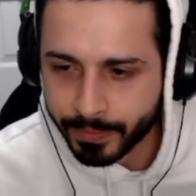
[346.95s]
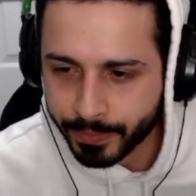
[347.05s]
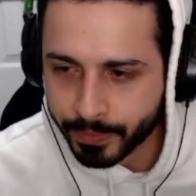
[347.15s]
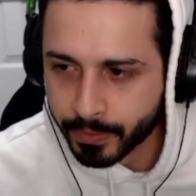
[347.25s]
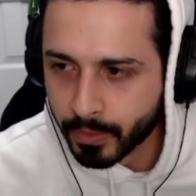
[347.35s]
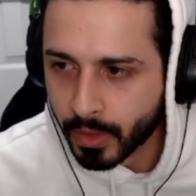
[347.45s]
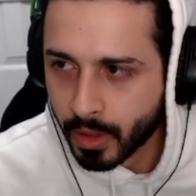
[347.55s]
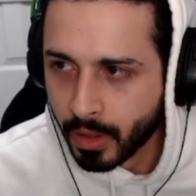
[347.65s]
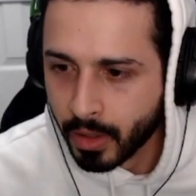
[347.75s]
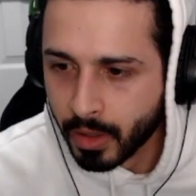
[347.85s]

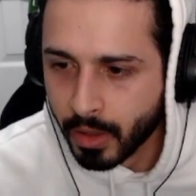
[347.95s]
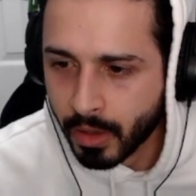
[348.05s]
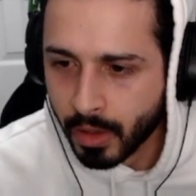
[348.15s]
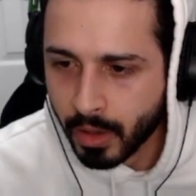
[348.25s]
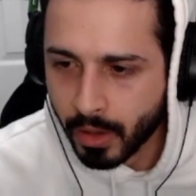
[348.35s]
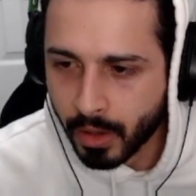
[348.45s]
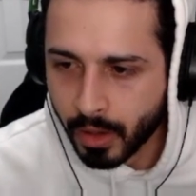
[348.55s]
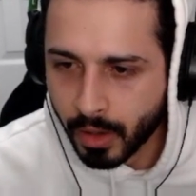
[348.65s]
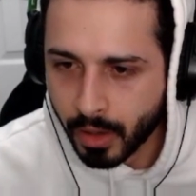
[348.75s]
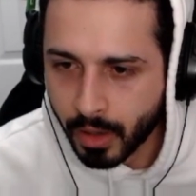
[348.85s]

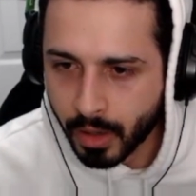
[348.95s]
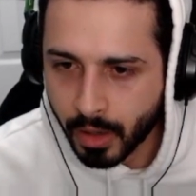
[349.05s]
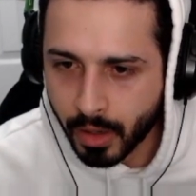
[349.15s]
[no speech]